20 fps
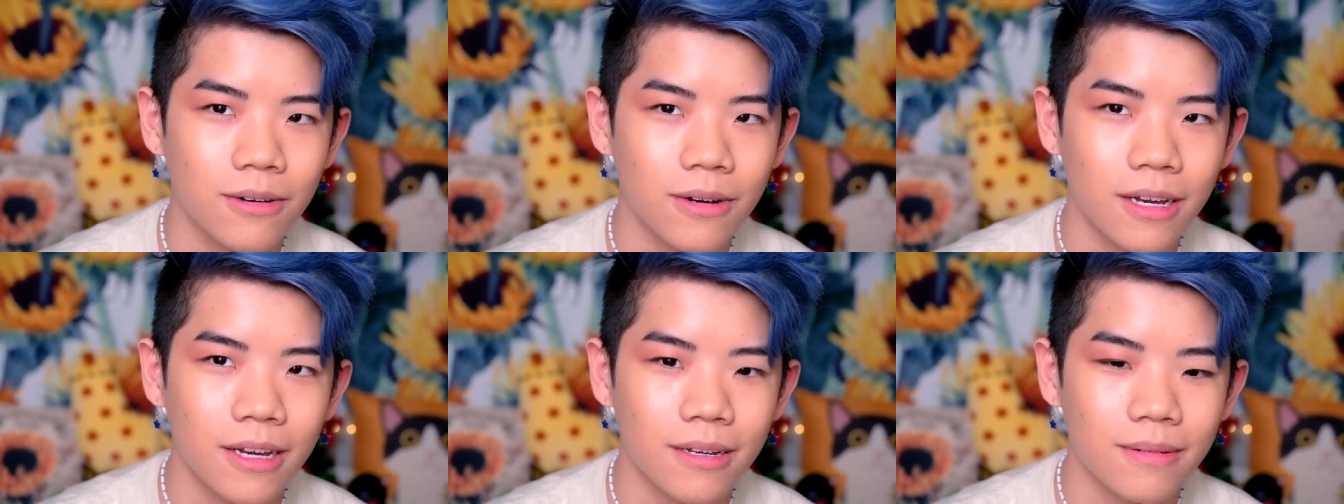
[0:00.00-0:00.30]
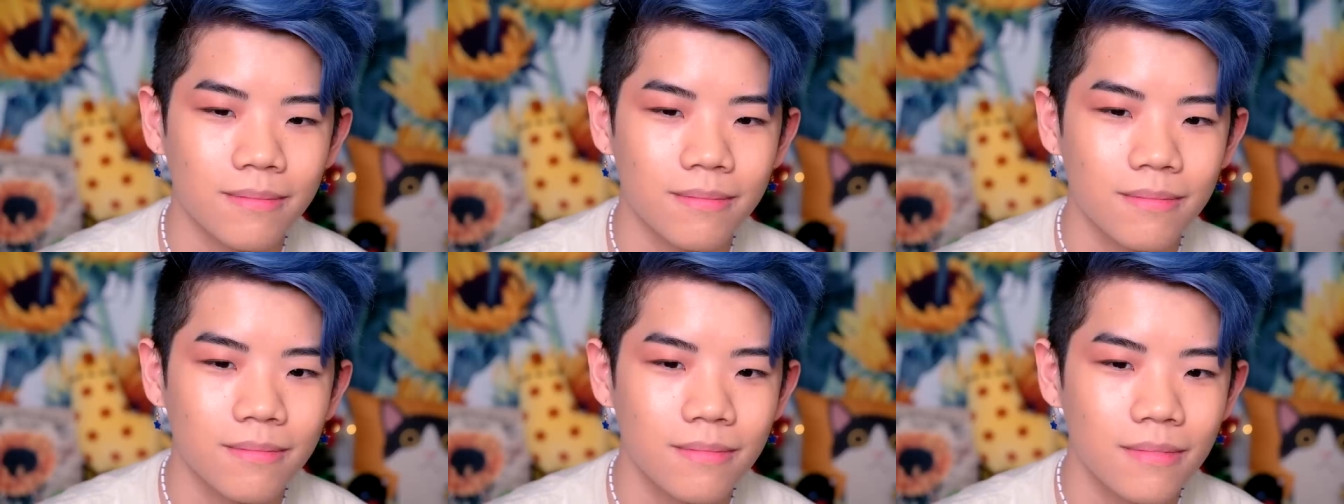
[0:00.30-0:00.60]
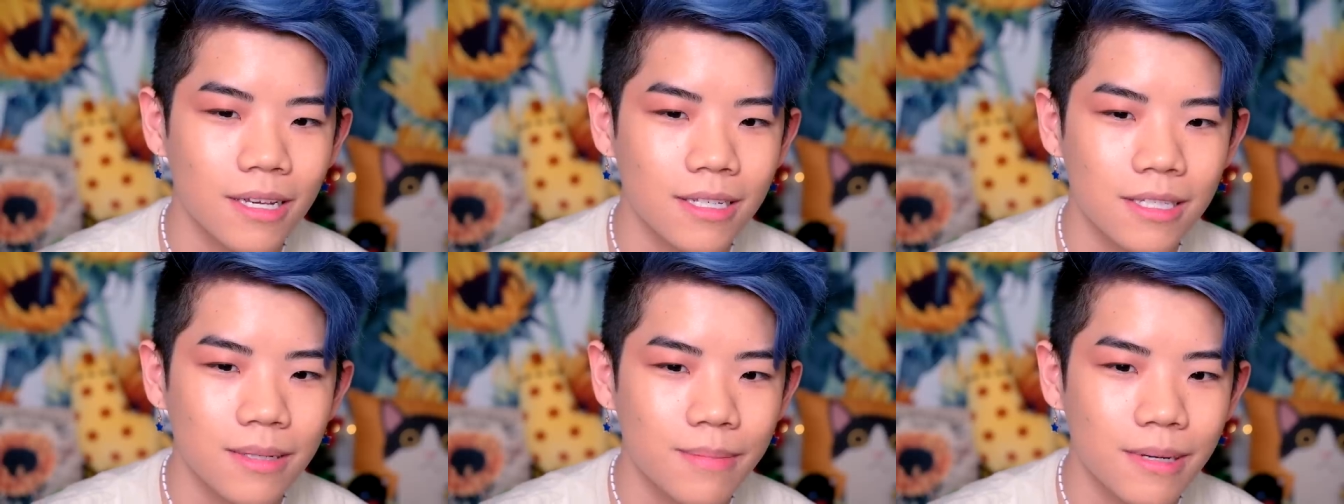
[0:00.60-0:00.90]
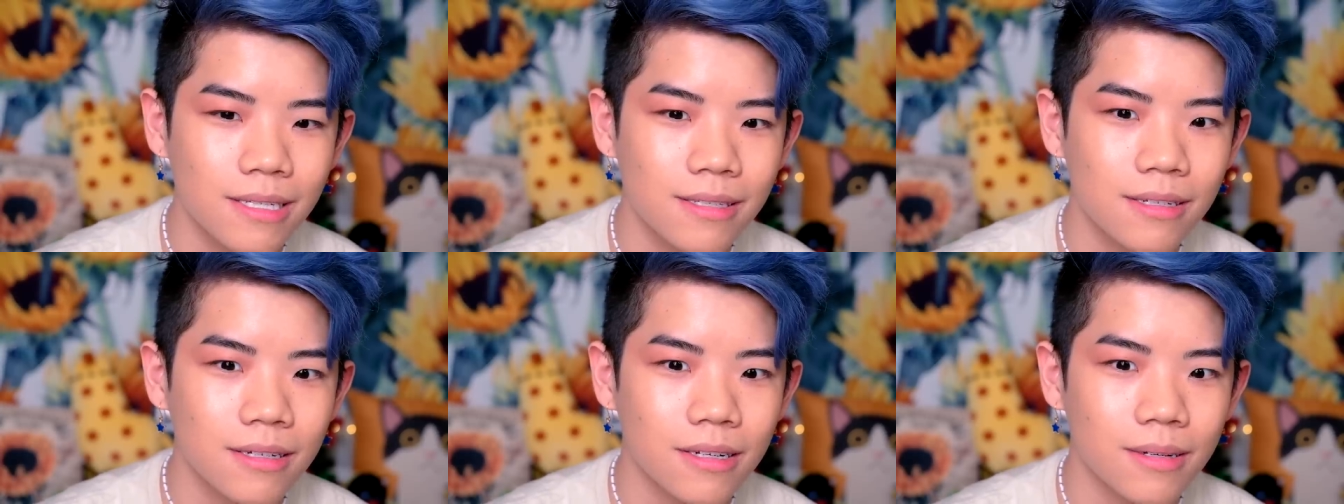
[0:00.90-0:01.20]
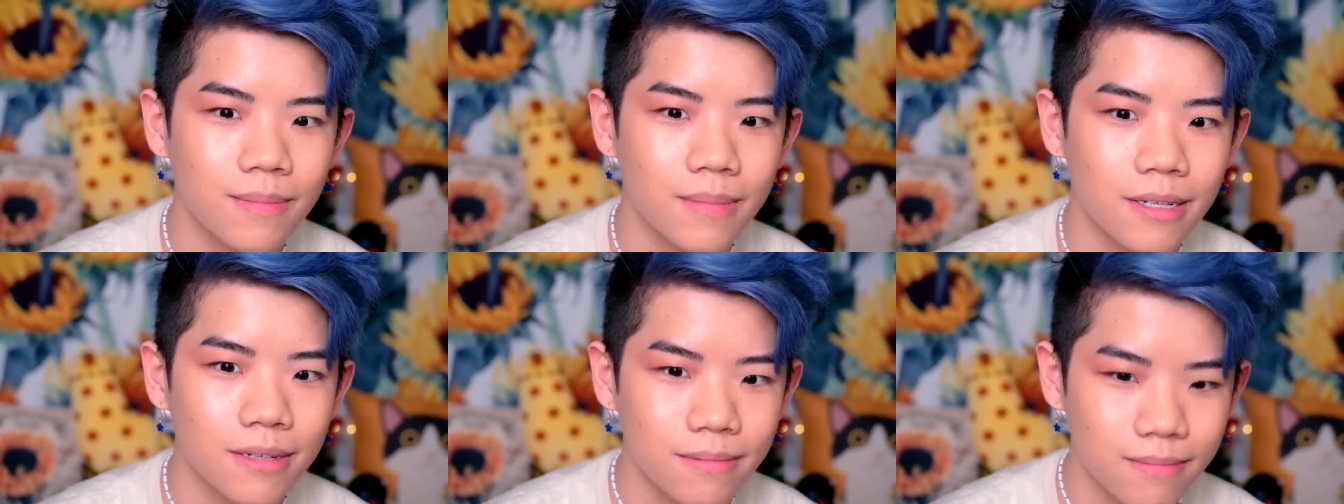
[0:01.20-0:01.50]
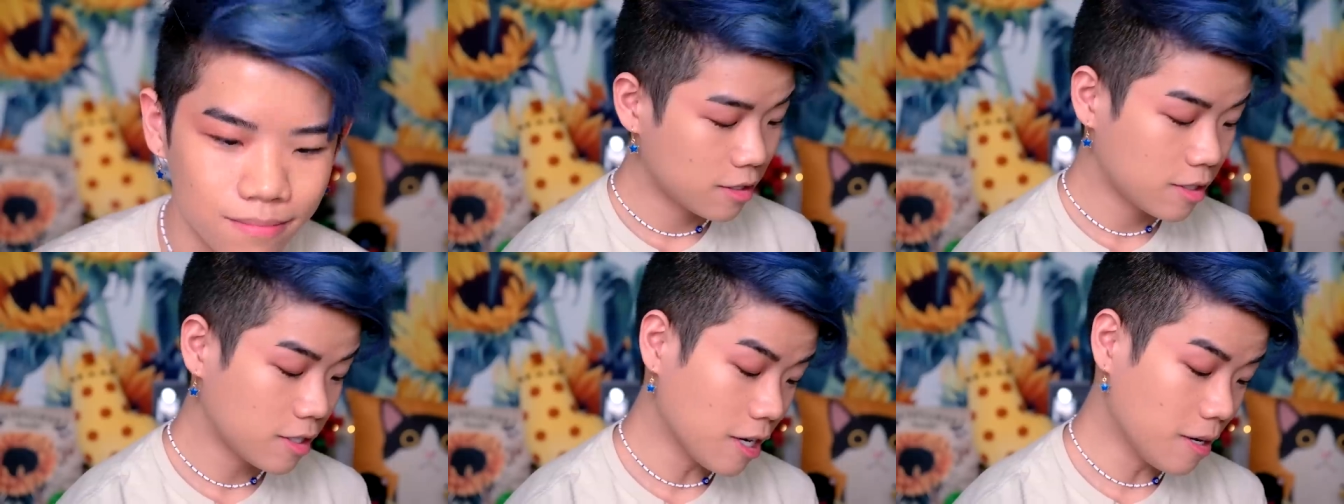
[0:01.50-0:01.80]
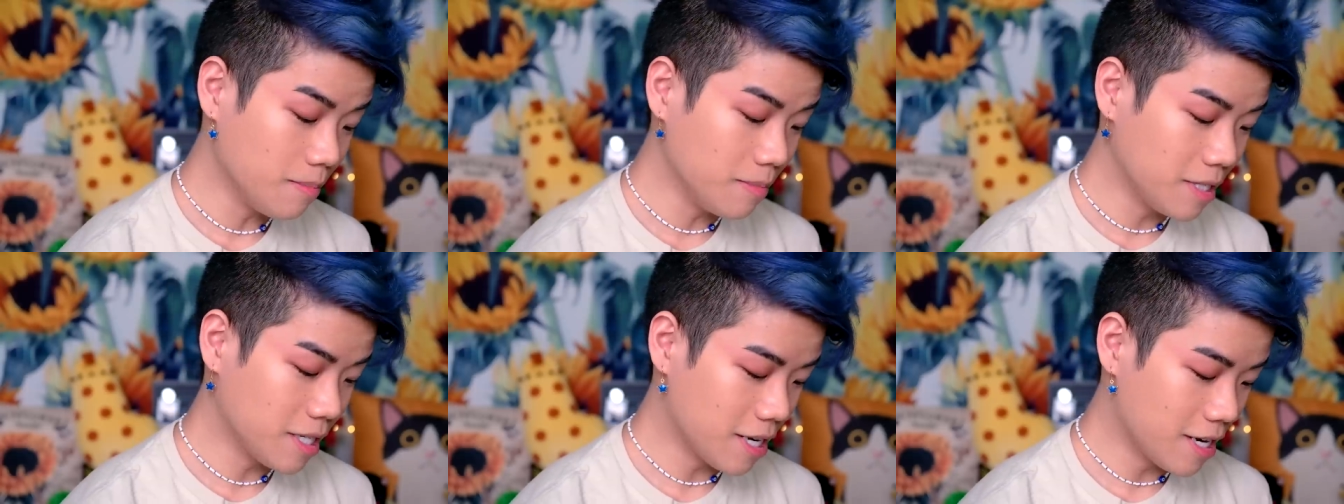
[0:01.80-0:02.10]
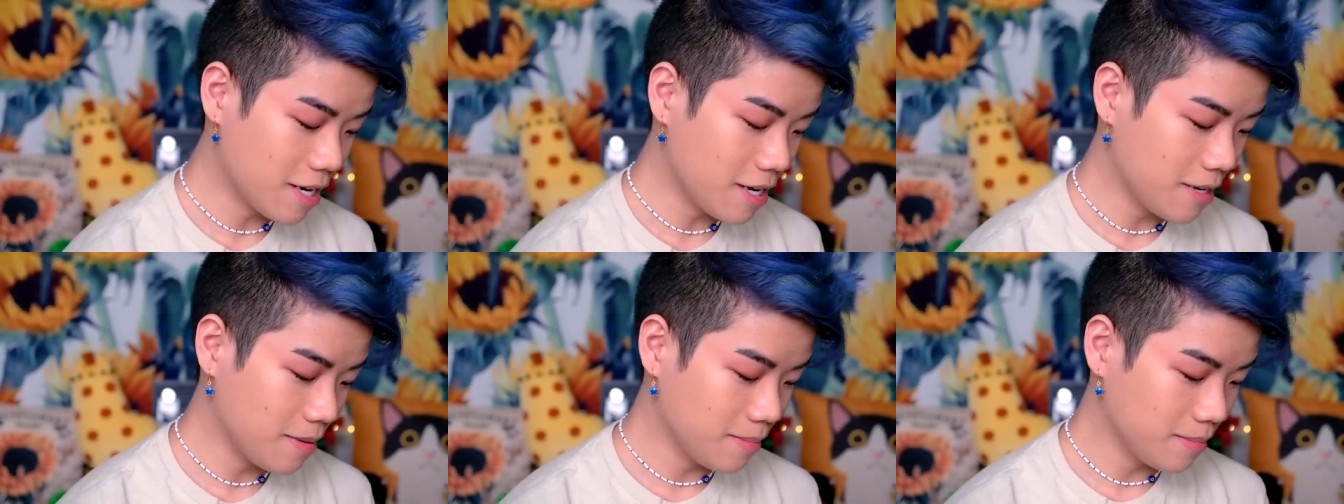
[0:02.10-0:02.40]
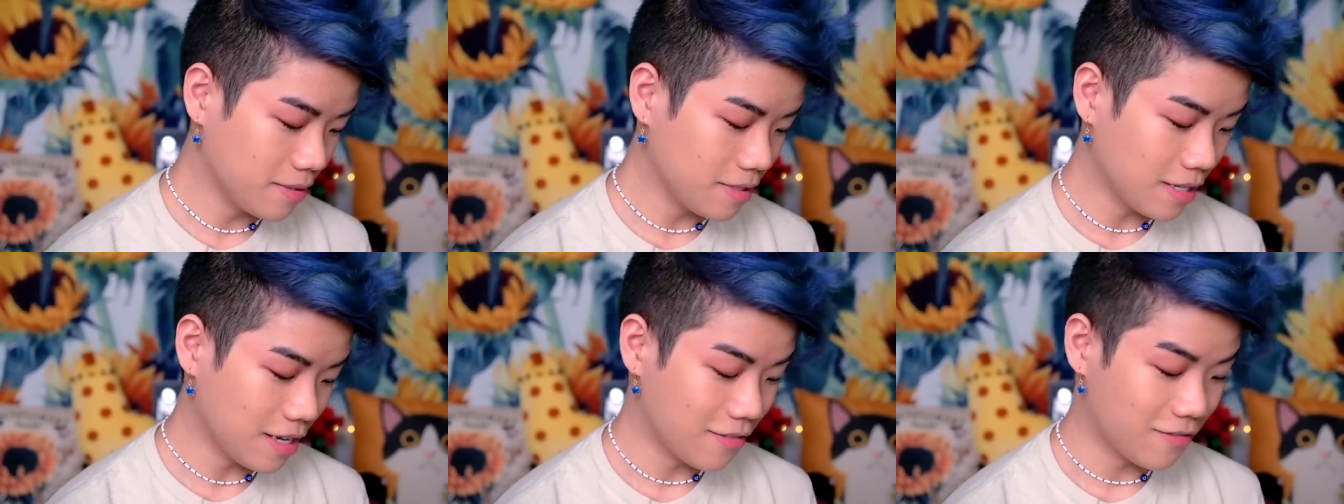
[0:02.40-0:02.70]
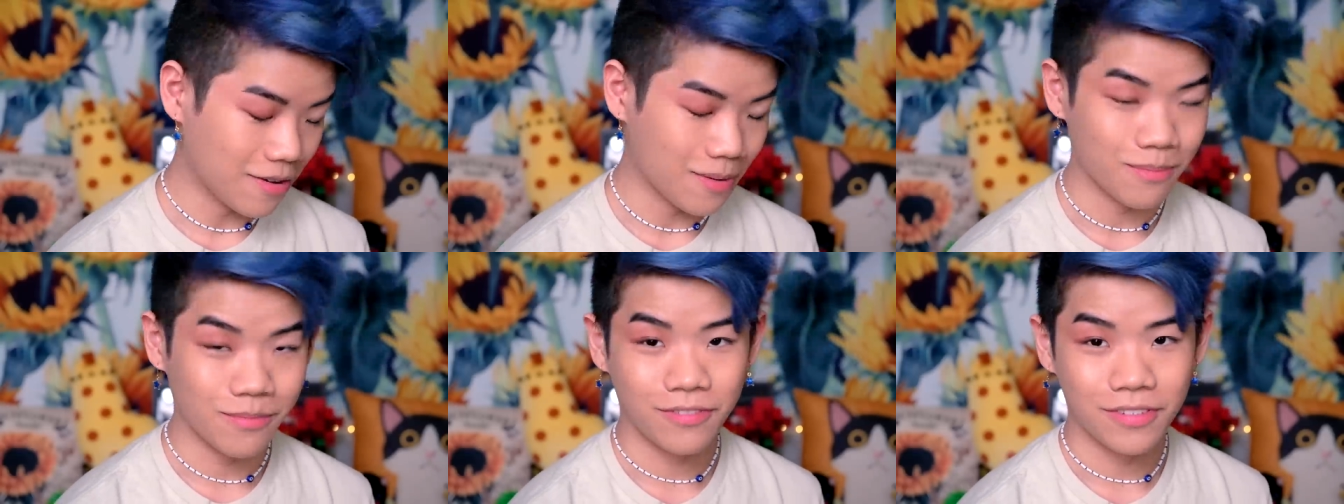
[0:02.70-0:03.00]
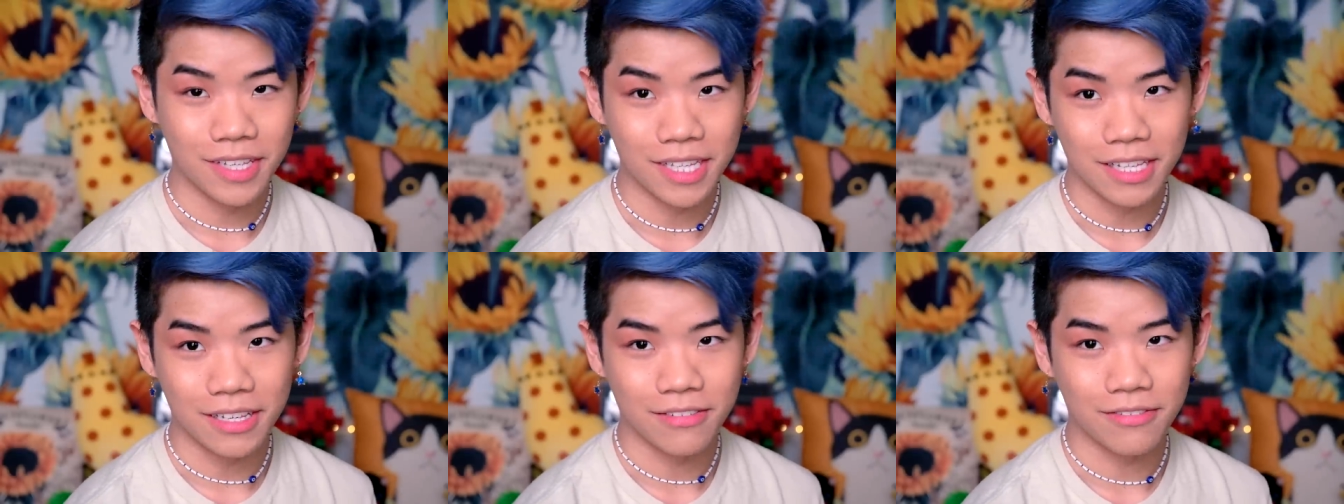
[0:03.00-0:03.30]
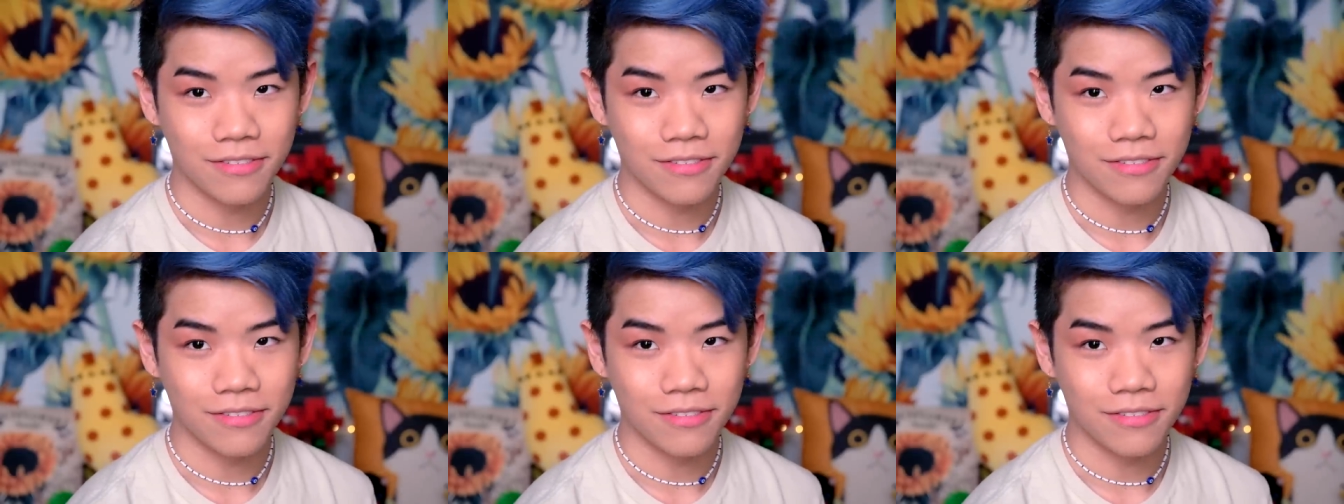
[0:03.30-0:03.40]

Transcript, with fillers: Okay, that's the best it's gonna be. Sometimes, if I'm feeling